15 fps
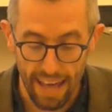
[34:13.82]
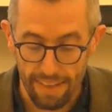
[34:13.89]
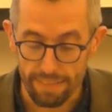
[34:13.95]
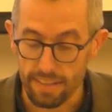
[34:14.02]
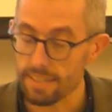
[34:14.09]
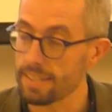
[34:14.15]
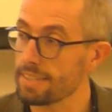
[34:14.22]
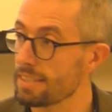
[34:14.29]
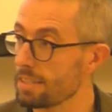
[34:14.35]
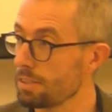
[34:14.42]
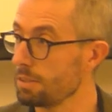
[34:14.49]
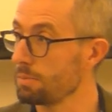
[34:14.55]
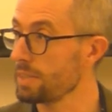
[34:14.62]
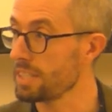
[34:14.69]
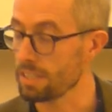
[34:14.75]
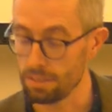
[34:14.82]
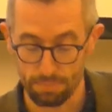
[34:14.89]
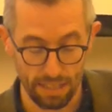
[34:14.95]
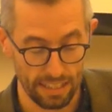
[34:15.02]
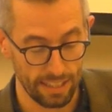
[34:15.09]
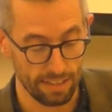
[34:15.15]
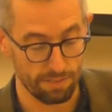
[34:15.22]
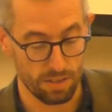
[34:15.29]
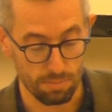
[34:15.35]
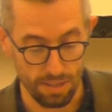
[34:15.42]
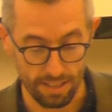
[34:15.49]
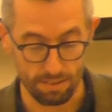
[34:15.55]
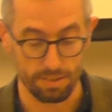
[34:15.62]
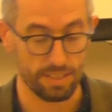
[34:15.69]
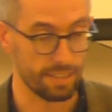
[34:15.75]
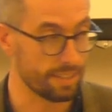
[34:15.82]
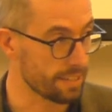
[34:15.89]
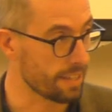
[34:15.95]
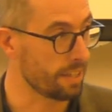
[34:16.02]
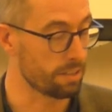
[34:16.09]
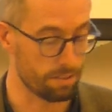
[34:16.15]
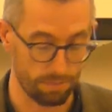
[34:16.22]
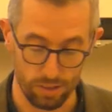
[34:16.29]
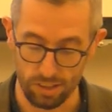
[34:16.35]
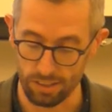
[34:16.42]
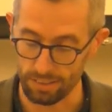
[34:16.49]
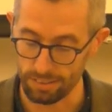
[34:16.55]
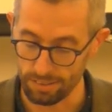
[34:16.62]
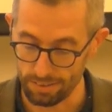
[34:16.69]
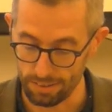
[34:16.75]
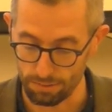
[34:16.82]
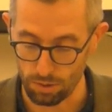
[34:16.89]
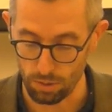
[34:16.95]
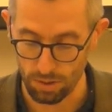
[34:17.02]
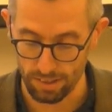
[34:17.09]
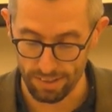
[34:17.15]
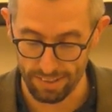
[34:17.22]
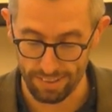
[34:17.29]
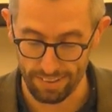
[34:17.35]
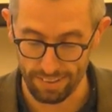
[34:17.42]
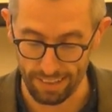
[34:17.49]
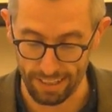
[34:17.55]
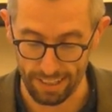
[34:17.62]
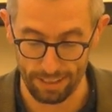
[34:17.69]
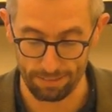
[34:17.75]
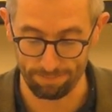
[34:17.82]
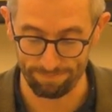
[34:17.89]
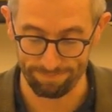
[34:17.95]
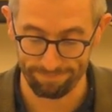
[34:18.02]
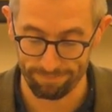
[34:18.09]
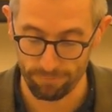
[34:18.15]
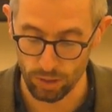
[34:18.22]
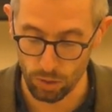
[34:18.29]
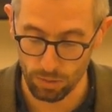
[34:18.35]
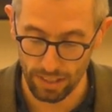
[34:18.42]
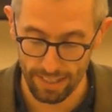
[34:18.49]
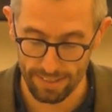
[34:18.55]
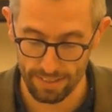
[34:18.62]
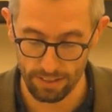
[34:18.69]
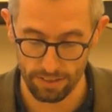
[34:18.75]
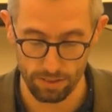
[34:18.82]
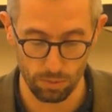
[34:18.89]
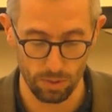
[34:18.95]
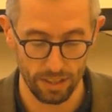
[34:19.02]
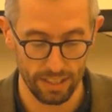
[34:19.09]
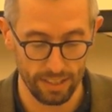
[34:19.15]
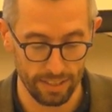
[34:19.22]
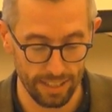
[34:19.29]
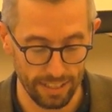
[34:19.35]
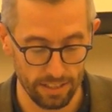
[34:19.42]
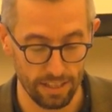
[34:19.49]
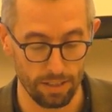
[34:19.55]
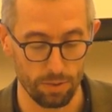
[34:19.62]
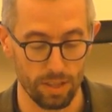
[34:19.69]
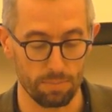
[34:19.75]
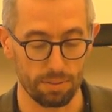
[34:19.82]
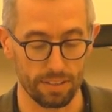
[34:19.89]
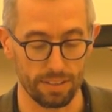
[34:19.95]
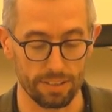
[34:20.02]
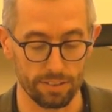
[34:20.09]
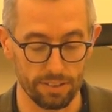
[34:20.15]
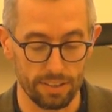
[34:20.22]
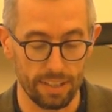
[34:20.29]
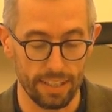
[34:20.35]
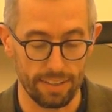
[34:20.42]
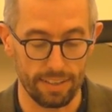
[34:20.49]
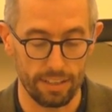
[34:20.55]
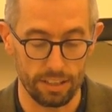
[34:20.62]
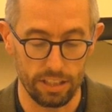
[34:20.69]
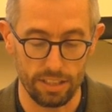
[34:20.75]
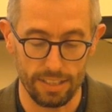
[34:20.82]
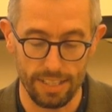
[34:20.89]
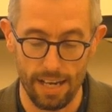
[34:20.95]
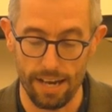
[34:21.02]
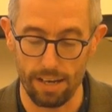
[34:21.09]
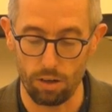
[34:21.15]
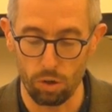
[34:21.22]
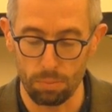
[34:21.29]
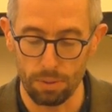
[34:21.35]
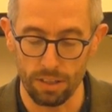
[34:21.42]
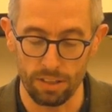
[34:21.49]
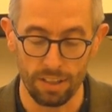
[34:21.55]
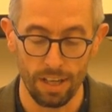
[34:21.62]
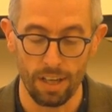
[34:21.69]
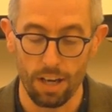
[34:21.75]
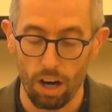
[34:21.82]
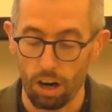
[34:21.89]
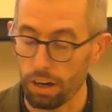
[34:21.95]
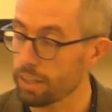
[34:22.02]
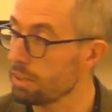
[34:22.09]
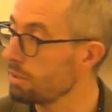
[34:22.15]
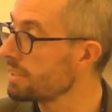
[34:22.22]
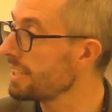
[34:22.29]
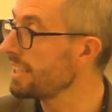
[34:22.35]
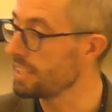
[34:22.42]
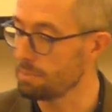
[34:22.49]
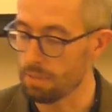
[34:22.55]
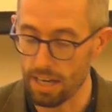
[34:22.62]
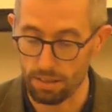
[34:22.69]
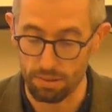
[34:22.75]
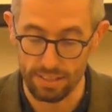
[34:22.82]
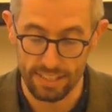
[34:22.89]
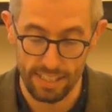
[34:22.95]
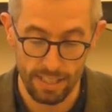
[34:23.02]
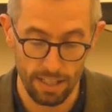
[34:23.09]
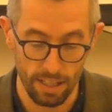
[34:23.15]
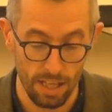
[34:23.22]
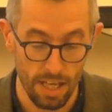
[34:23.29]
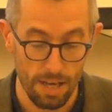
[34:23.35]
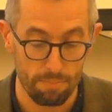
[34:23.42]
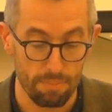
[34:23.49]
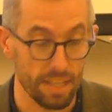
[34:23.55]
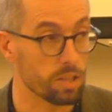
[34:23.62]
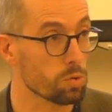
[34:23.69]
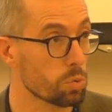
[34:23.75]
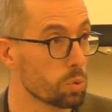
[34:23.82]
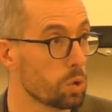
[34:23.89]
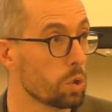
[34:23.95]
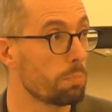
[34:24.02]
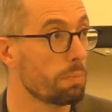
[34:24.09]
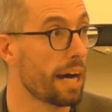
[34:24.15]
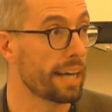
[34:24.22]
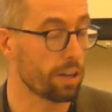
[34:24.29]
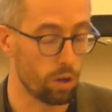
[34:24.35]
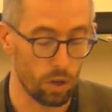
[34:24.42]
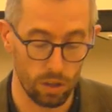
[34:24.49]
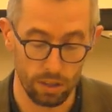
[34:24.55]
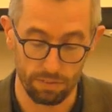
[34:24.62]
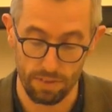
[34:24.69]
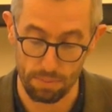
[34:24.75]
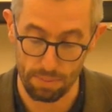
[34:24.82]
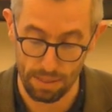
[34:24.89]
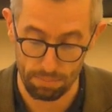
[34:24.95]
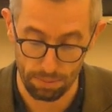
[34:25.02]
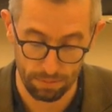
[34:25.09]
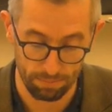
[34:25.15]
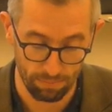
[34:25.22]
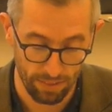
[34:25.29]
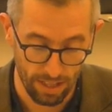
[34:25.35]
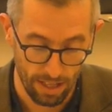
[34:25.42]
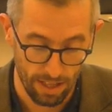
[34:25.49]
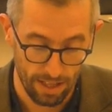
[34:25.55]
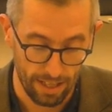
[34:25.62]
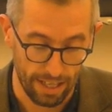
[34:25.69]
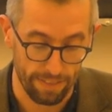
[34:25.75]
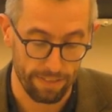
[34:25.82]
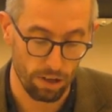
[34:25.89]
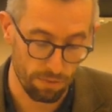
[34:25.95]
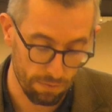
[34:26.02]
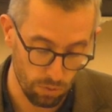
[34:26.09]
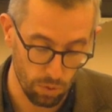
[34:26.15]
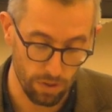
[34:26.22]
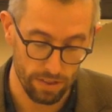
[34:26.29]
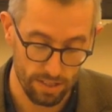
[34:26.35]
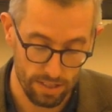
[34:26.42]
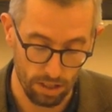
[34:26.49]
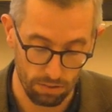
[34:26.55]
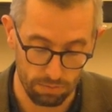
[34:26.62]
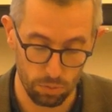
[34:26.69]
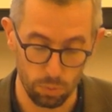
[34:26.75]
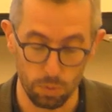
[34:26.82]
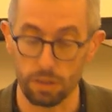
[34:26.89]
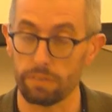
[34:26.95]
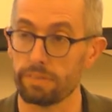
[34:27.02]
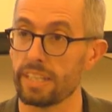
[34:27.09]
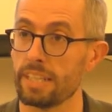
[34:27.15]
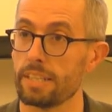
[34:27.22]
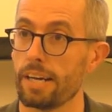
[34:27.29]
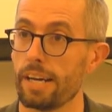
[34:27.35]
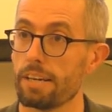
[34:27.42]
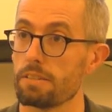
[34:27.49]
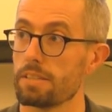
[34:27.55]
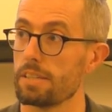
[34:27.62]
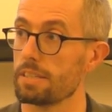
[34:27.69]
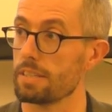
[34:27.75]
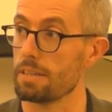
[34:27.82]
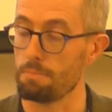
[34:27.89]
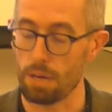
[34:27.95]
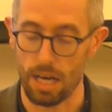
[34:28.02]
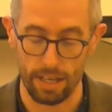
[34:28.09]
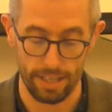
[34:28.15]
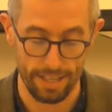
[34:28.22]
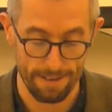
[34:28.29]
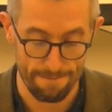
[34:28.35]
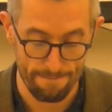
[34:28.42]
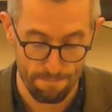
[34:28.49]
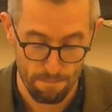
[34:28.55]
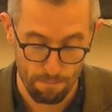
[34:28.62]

That this is the original meaning of democracy is controversial, of course. Um, no less an authority on ancient Greek political thought than Josiah Ober argues that demokratia means rule by all of the people, and therefore the self-rule of the entire citizen body.